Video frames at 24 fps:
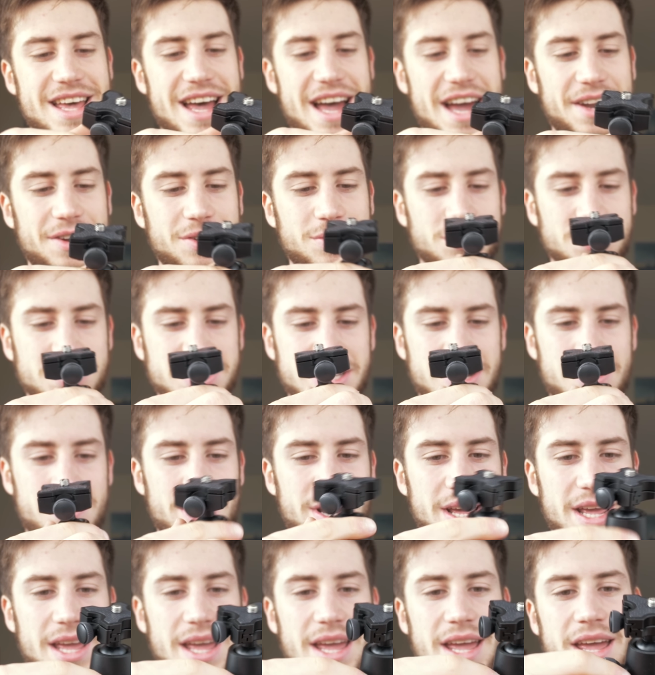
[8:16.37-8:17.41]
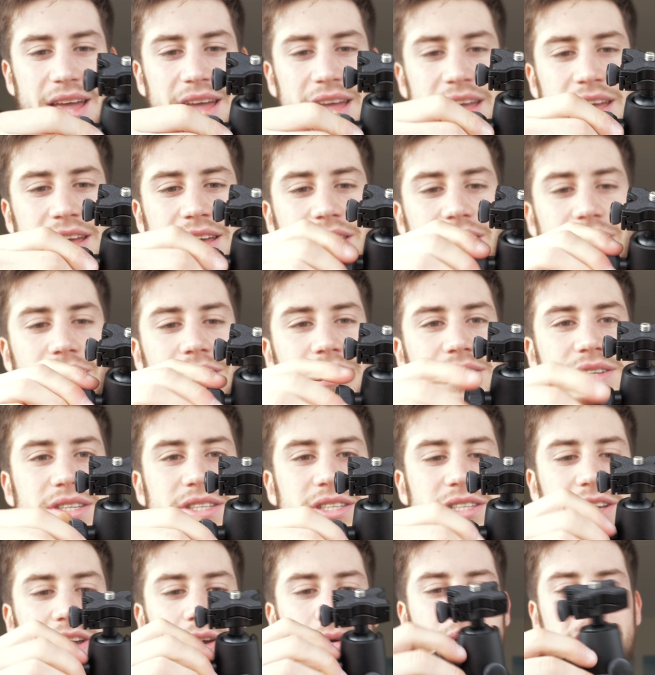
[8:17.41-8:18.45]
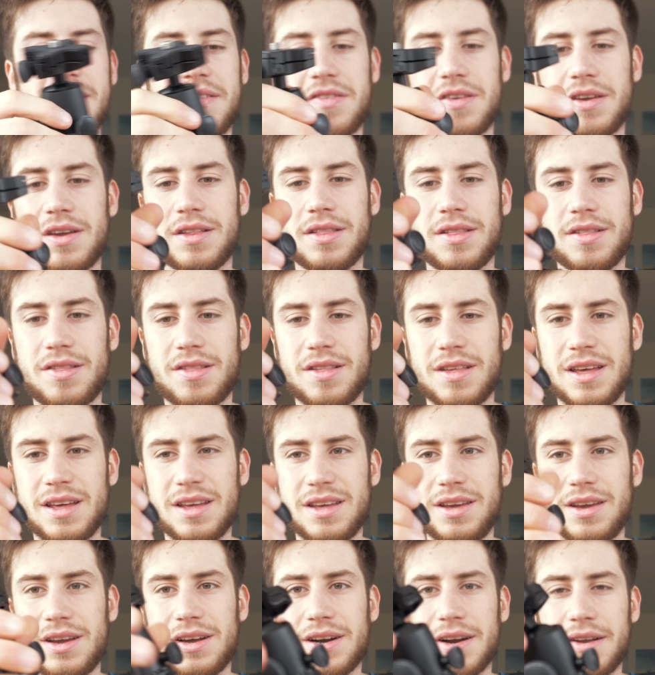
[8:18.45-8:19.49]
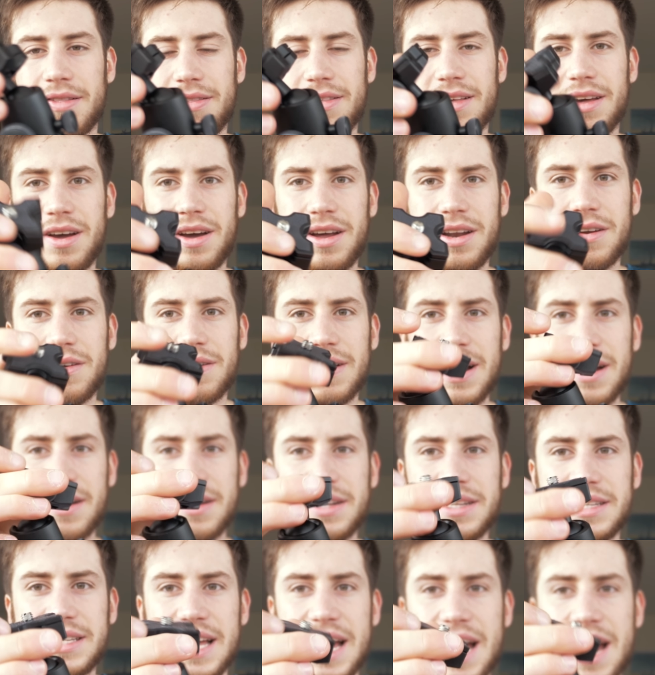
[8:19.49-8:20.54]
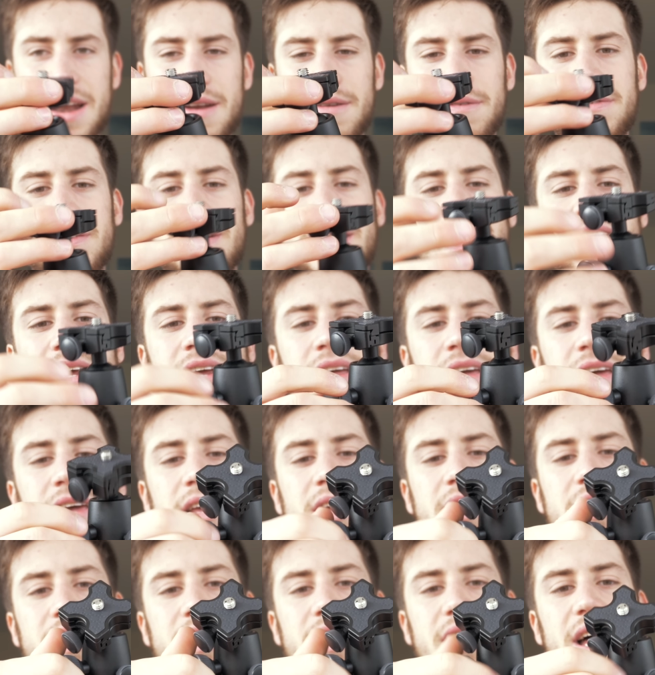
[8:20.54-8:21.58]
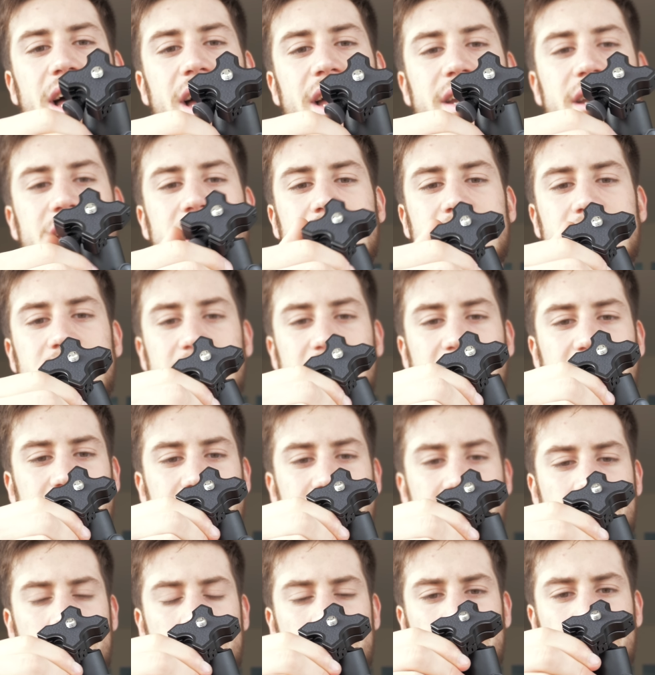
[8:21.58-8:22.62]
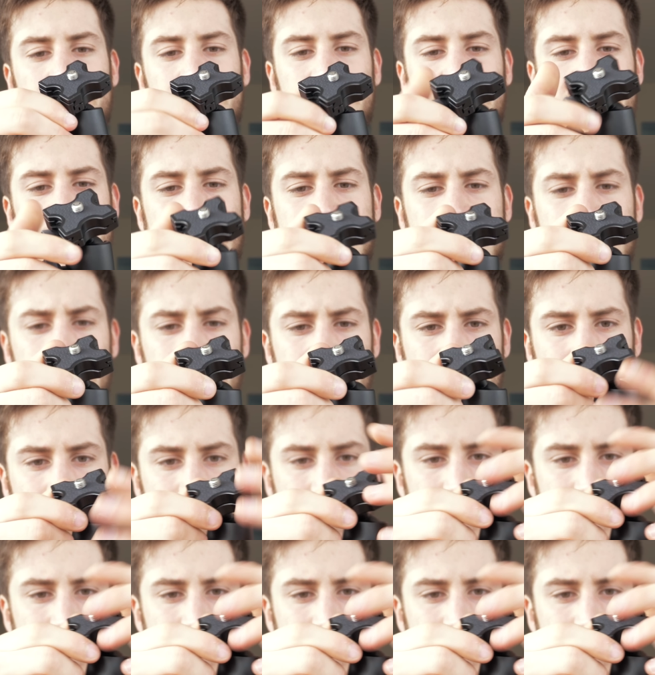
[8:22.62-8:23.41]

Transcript: And also on here you can screw it, so you can kind of turn around this head thing, and then in addition to that